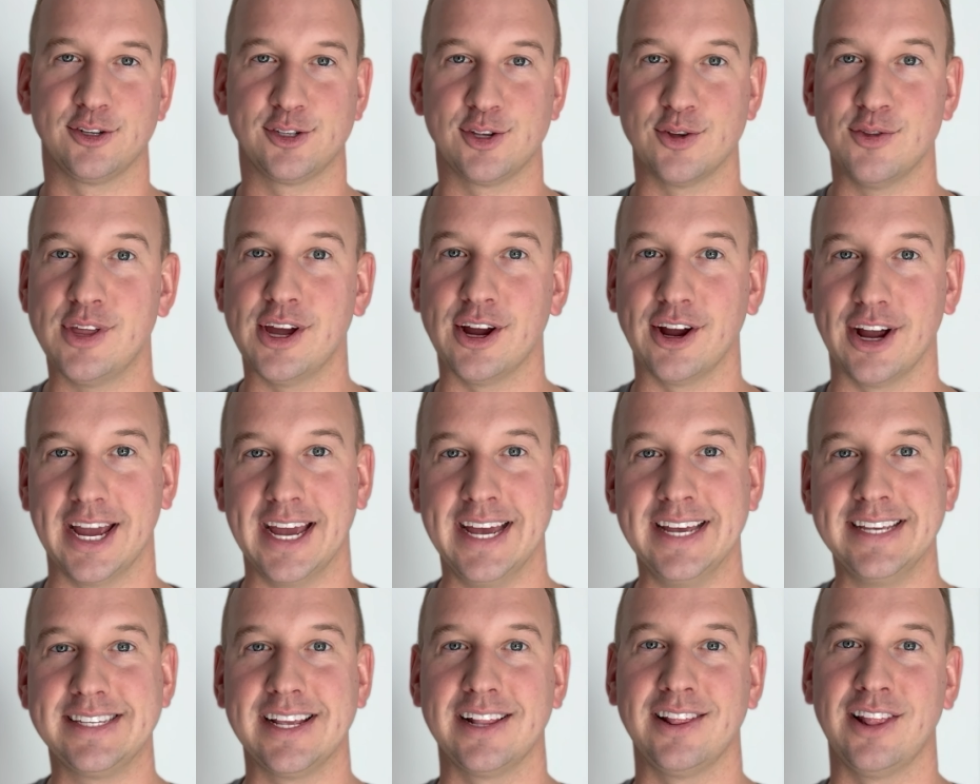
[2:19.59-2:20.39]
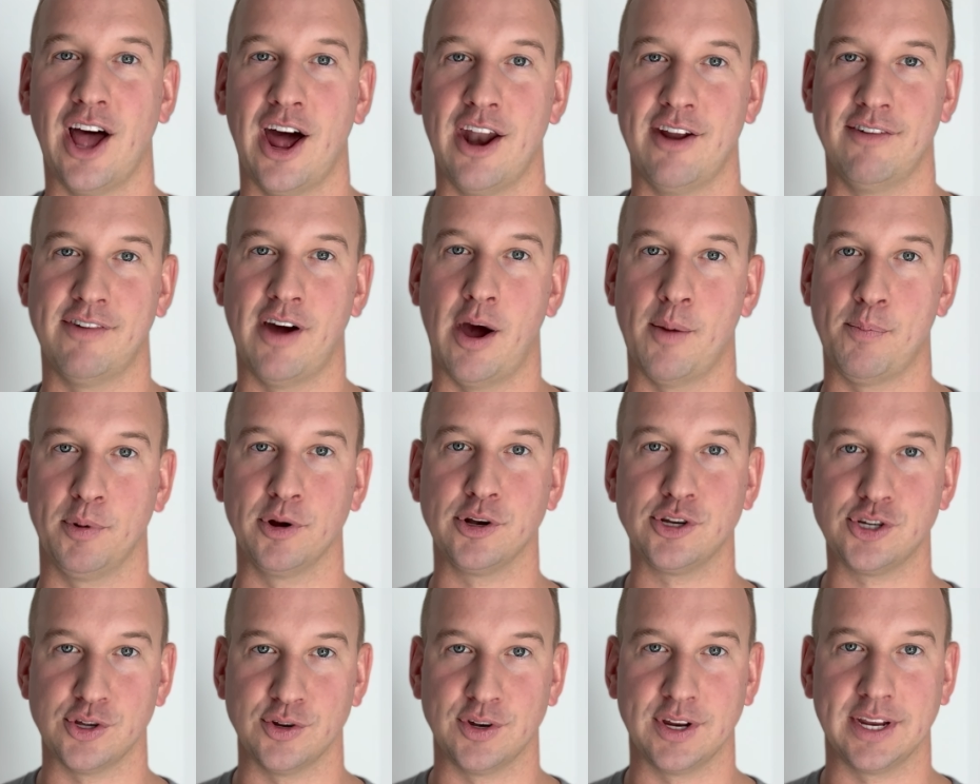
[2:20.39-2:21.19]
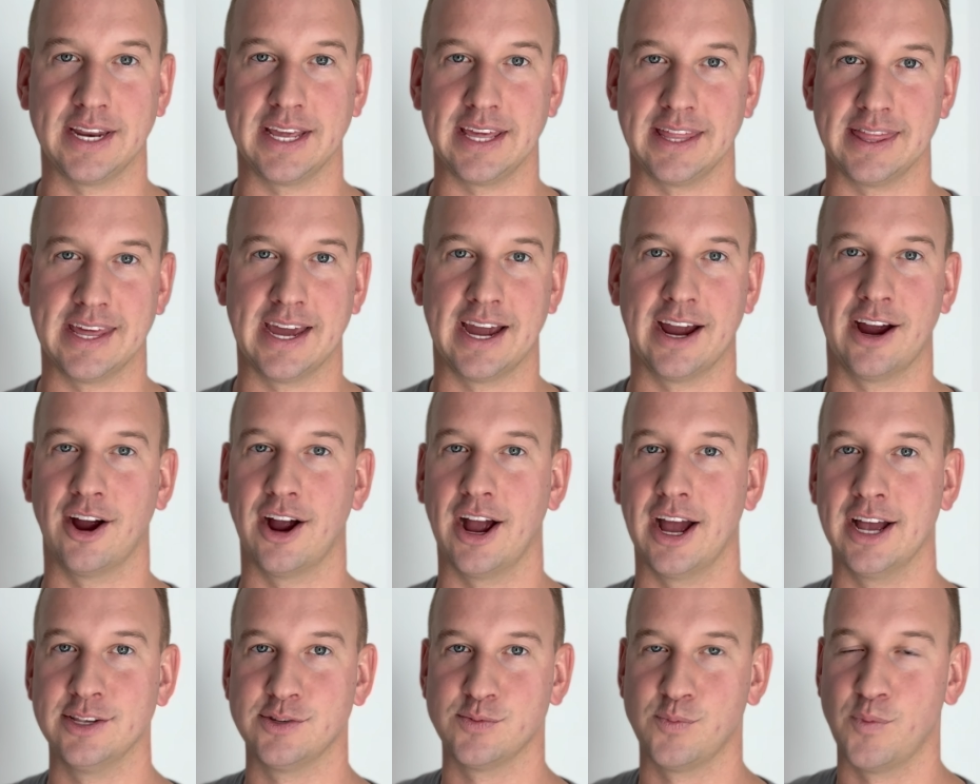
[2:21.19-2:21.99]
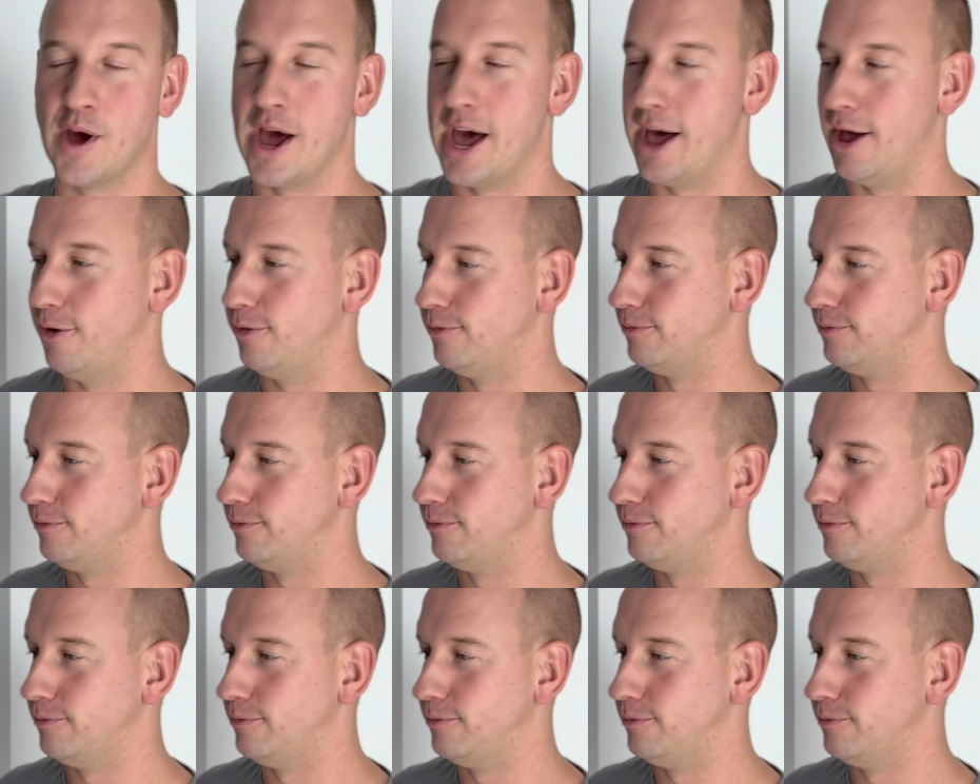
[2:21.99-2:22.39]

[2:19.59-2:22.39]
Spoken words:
So there is a lot of opportunity there as well.